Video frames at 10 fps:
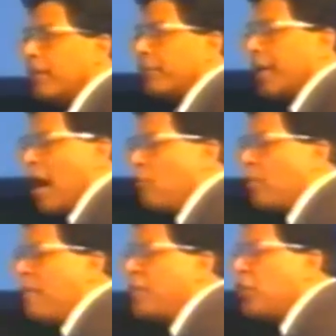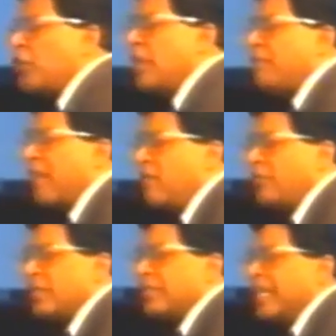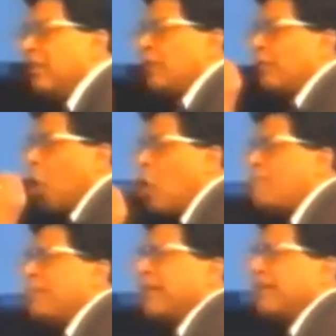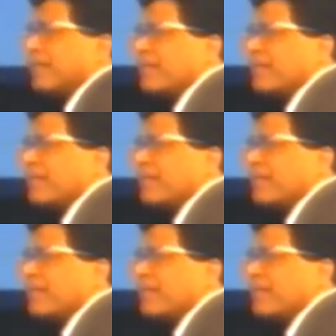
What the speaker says: There are rivers and fountains. It will open.